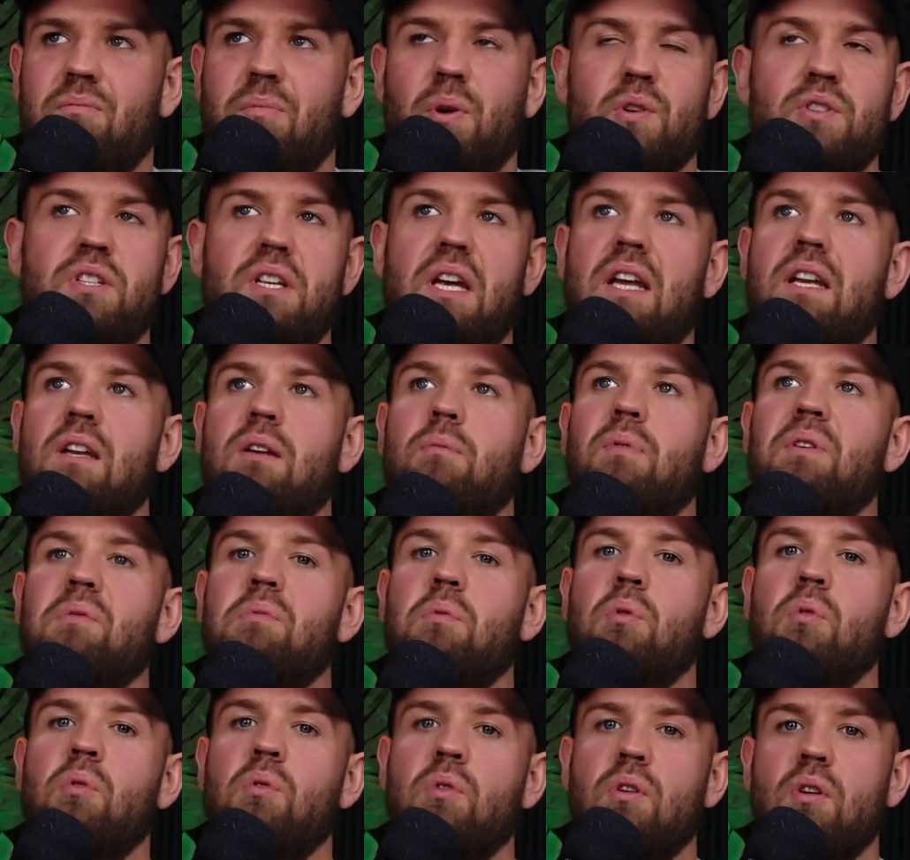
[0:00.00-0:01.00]
percent of
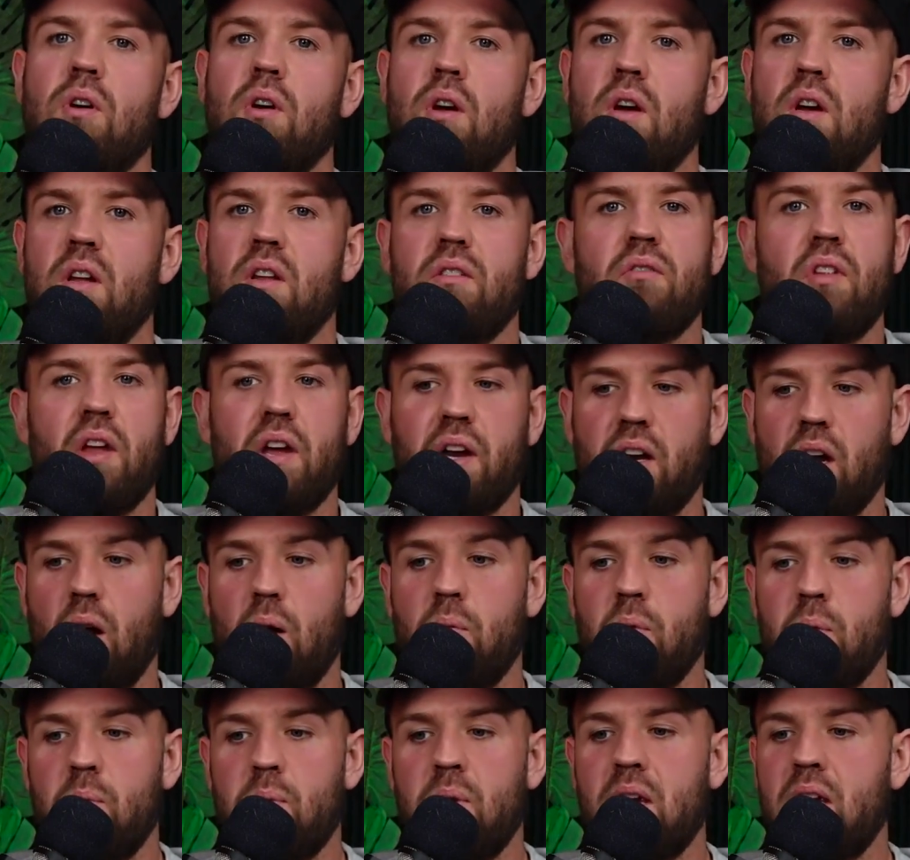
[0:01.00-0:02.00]
people that
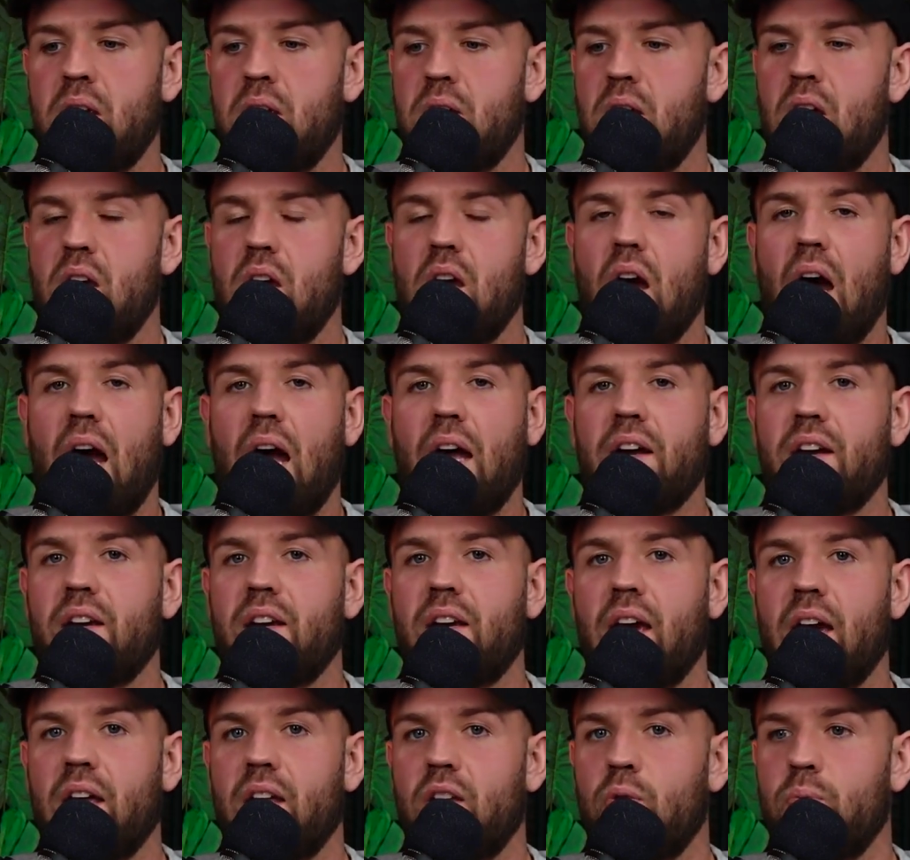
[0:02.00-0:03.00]
come to me, I could
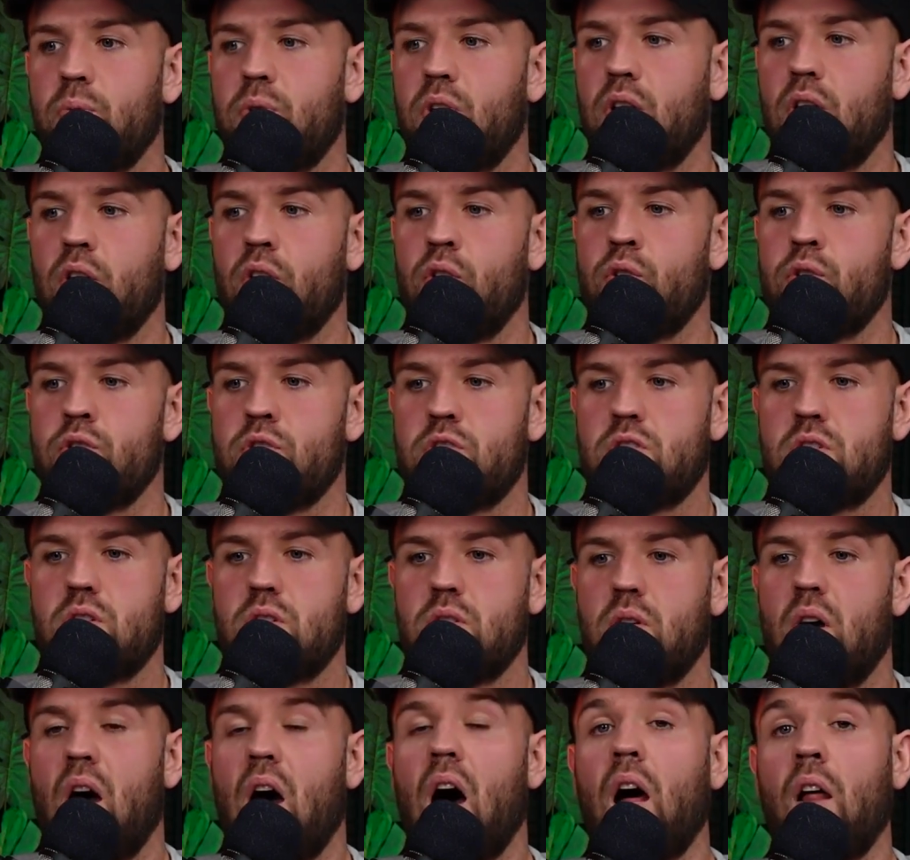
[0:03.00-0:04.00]
get them to lose
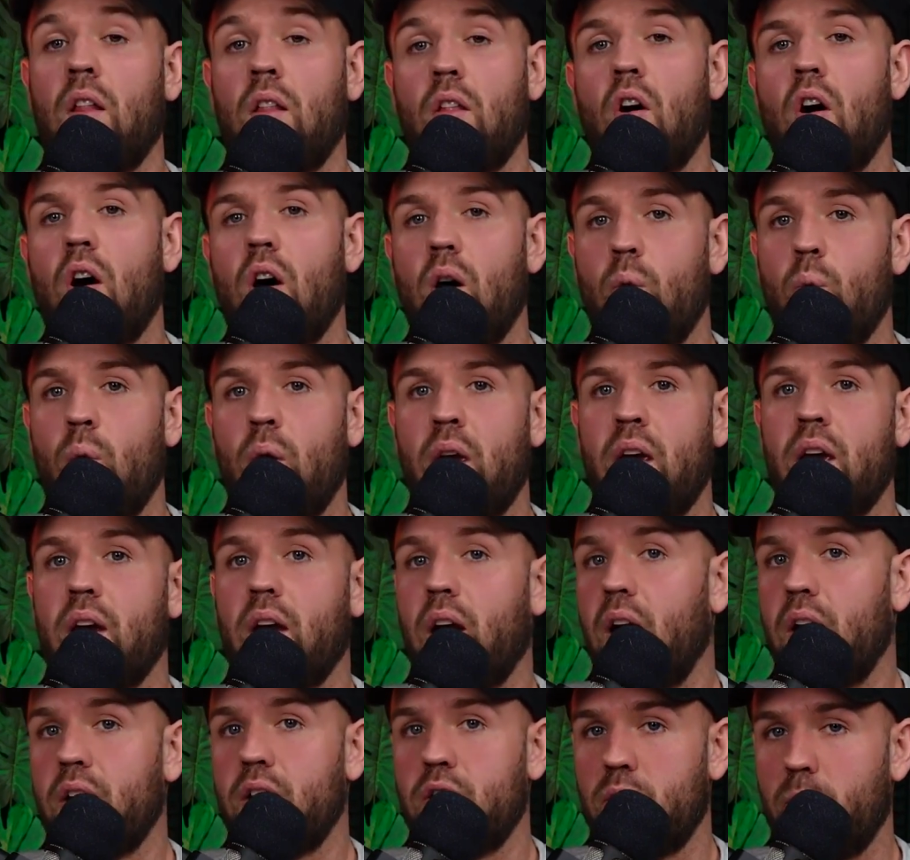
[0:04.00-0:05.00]
a lot of weight
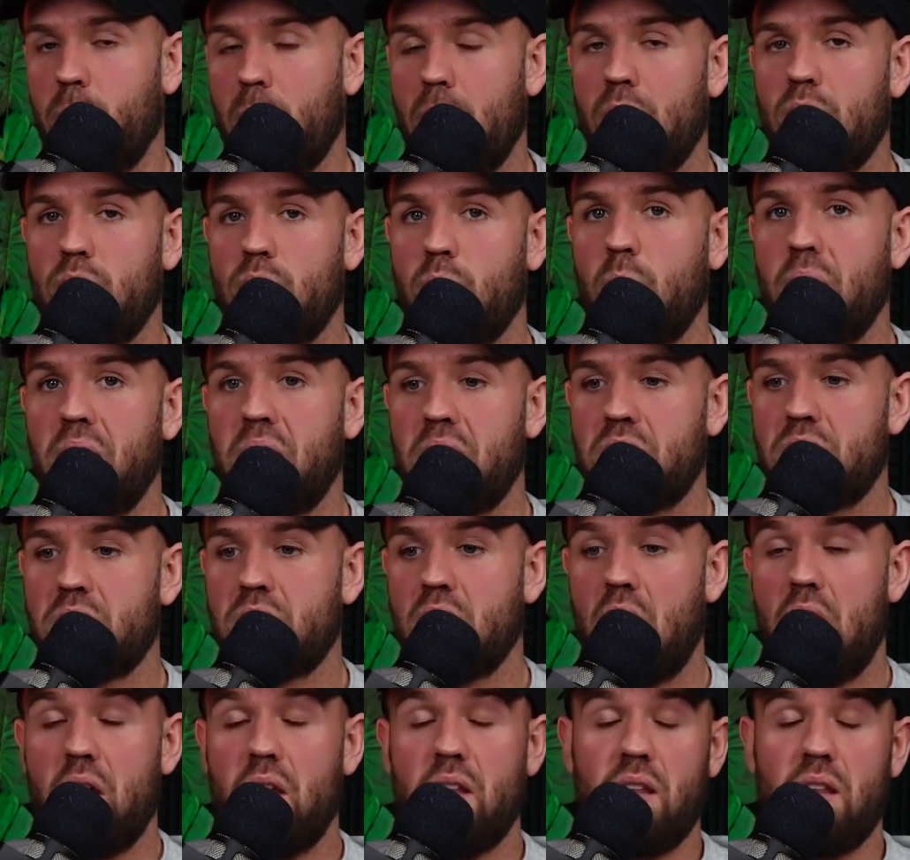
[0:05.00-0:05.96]
in twelve weeks.